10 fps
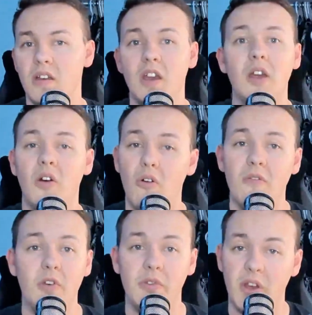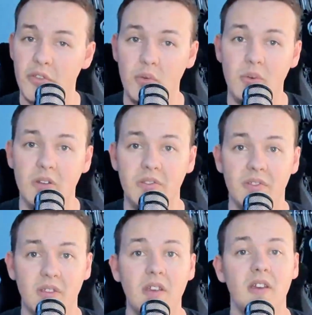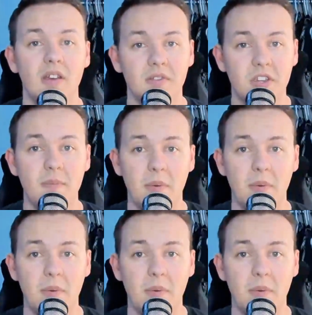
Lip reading: and all of those other ones, just keep